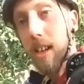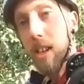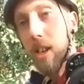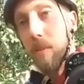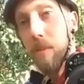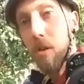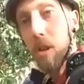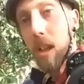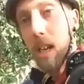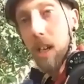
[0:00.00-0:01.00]
some new
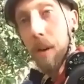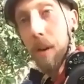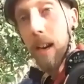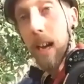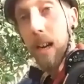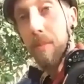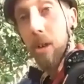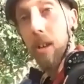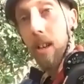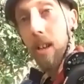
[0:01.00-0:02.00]
things about an
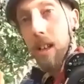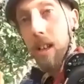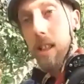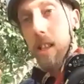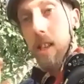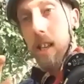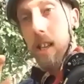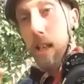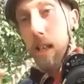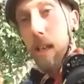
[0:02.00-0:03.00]
animal, the silky
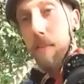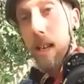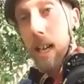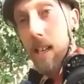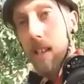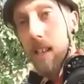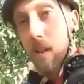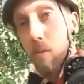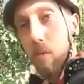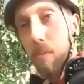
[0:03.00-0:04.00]
pygmy anteater
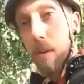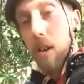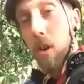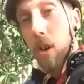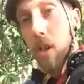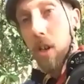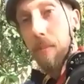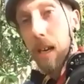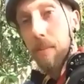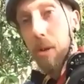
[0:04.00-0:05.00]
would be an awesome
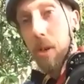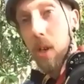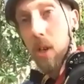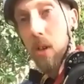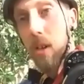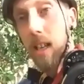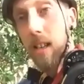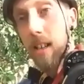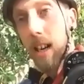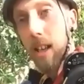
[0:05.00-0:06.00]
animal to study.
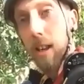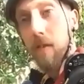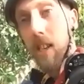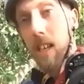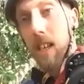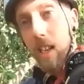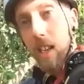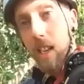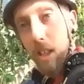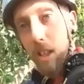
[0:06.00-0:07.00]
I'd love to get
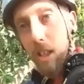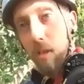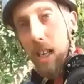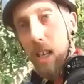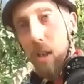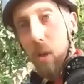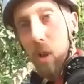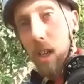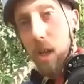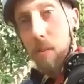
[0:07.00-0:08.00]
some little radio
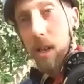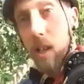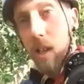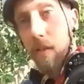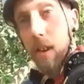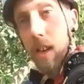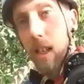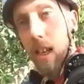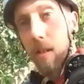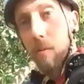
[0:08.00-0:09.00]
transmitters and find
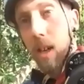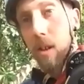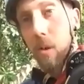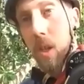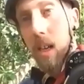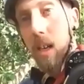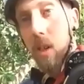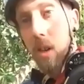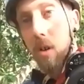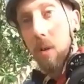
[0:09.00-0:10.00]
out where those things
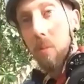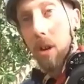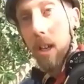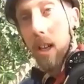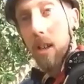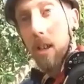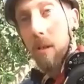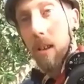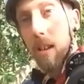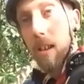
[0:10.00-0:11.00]
go and what they do.
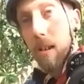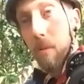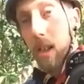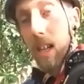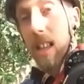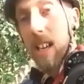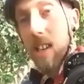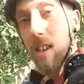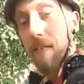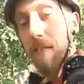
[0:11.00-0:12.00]
But yeah, that's
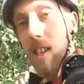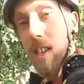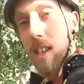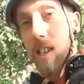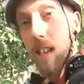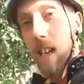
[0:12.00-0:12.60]
a fantastic